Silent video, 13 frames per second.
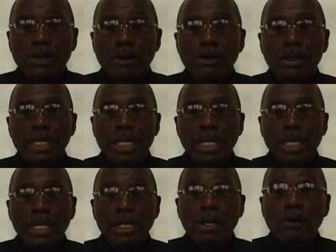
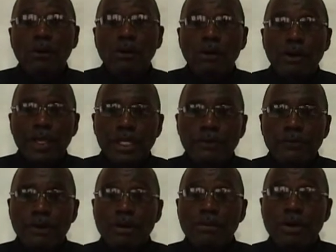okay, or in
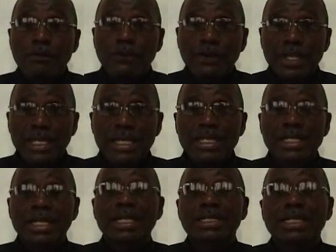form of
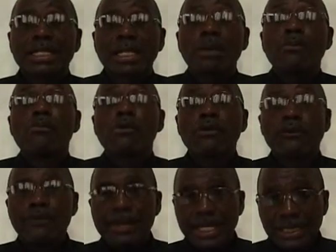indicating
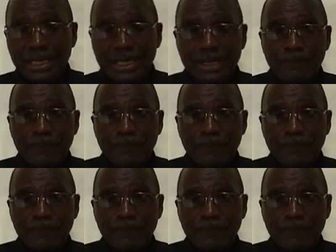movement.